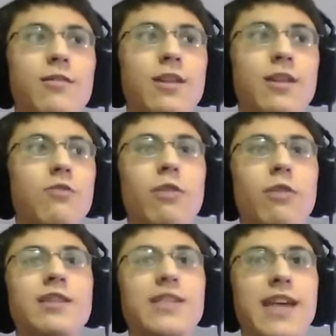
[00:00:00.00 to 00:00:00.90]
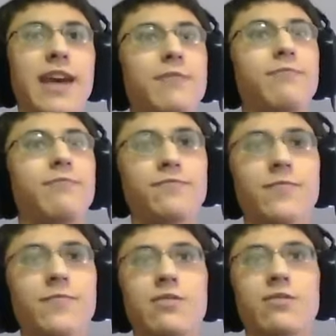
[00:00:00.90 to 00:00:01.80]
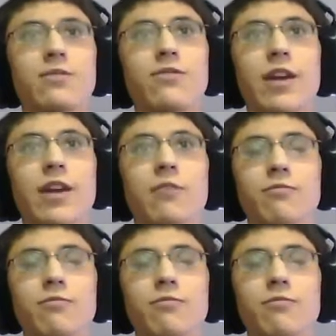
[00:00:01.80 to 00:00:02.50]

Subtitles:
that's what we said, because it was funny.